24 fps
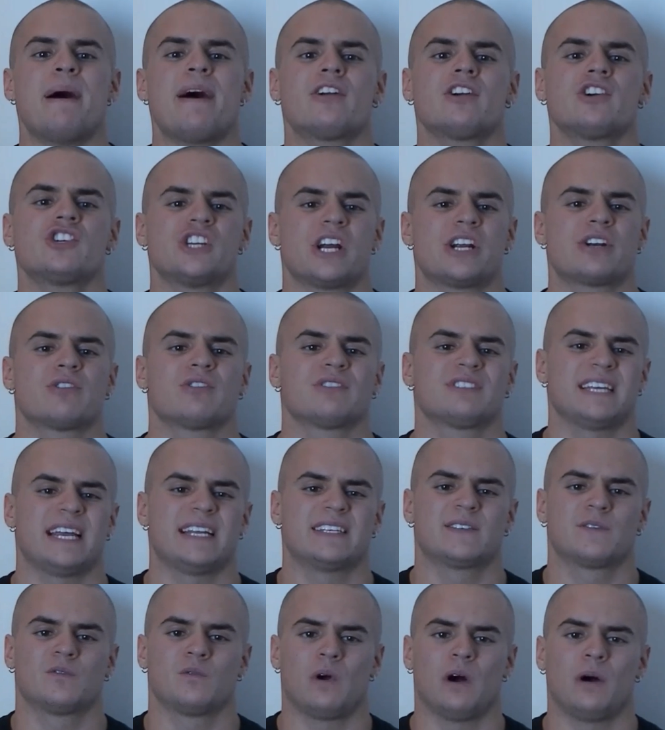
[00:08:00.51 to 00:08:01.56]
better general
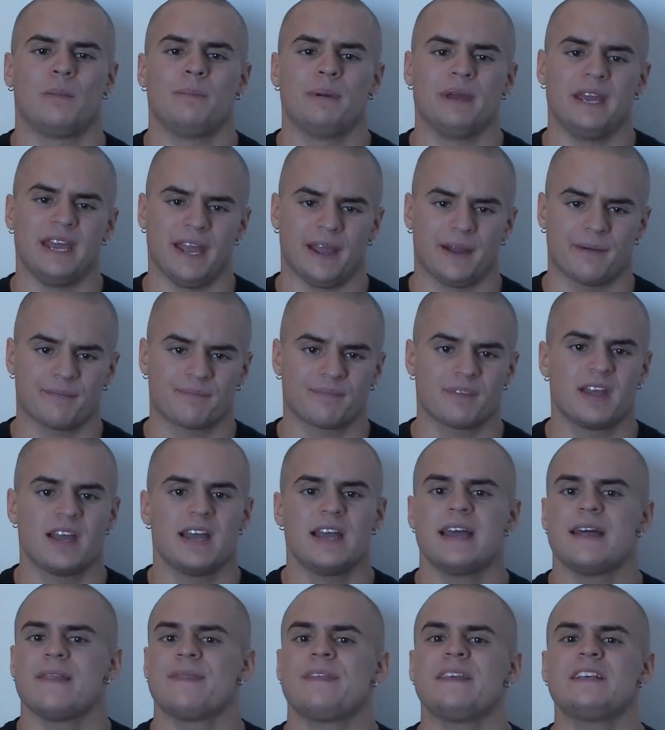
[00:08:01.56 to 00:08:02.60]
sense of well-being.
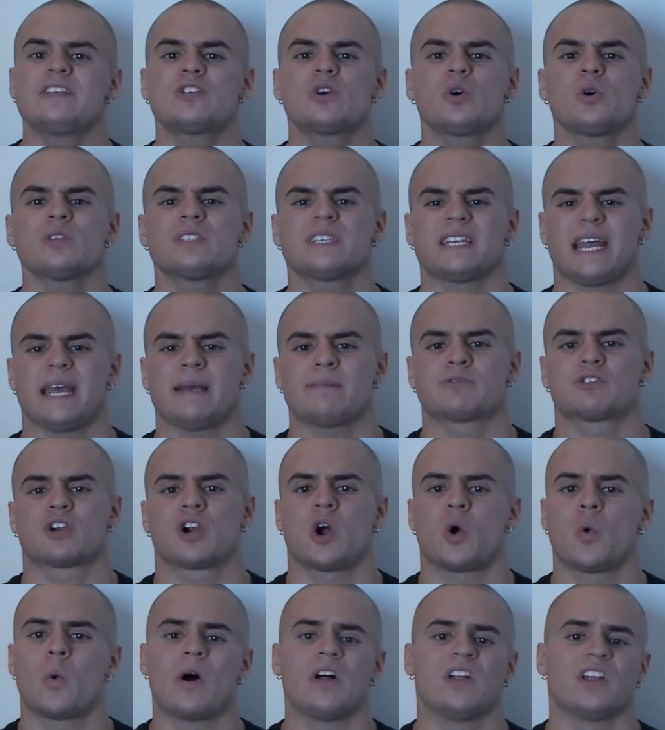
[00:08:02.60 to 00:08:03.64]
These goals and aims
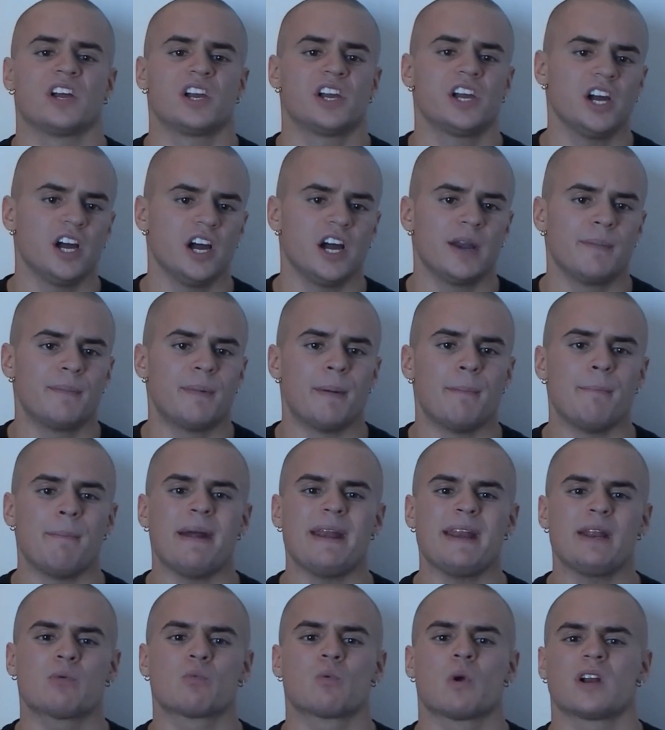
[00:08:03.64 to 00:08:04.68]
are all well and good, but
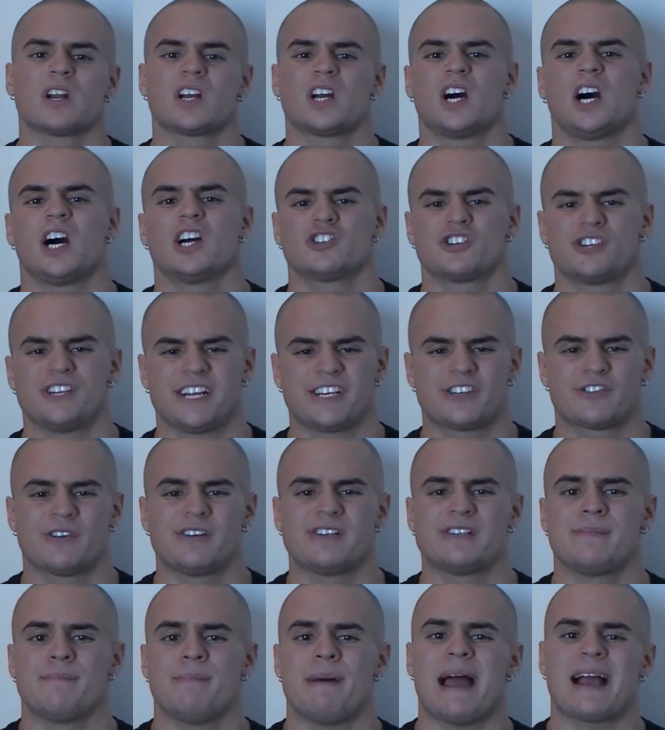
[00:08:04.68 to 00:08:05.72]
many run
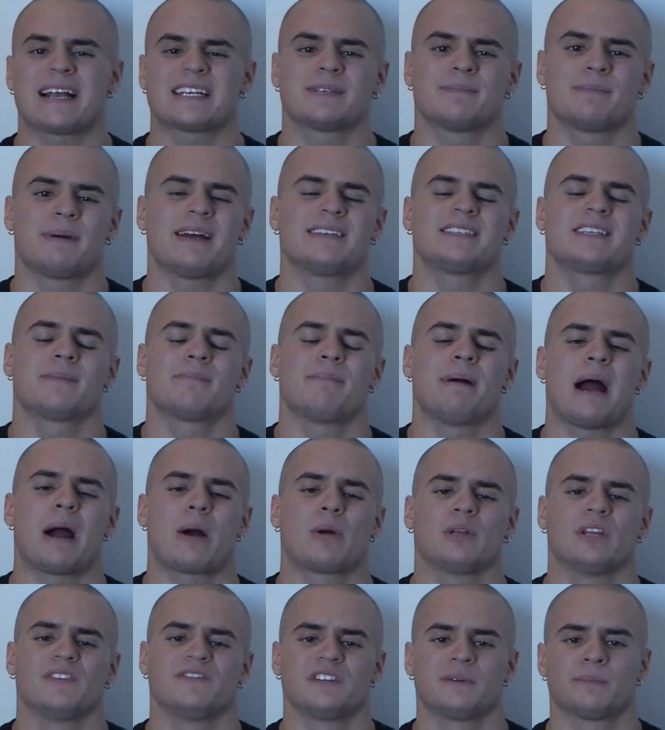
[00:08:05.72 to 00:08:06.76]
contradictory to maximizing
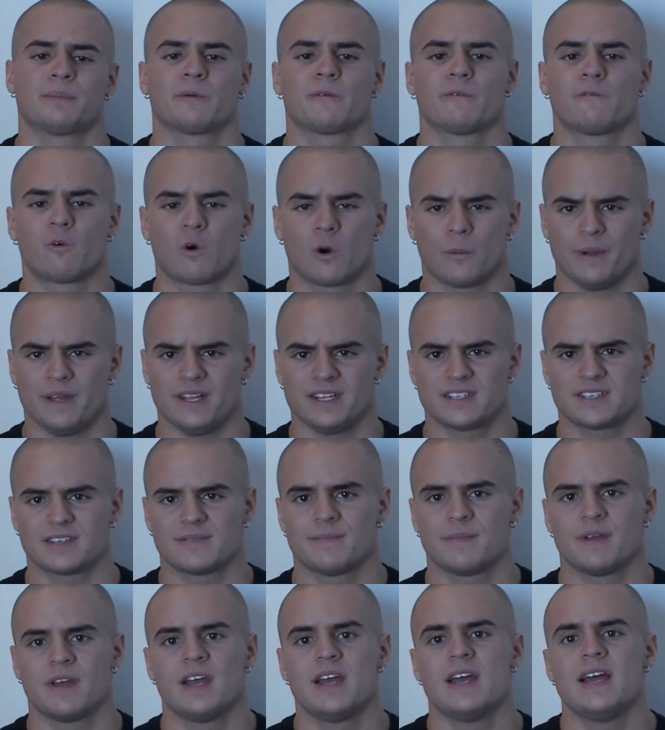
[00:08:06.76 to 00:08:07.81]
powerlifting performance.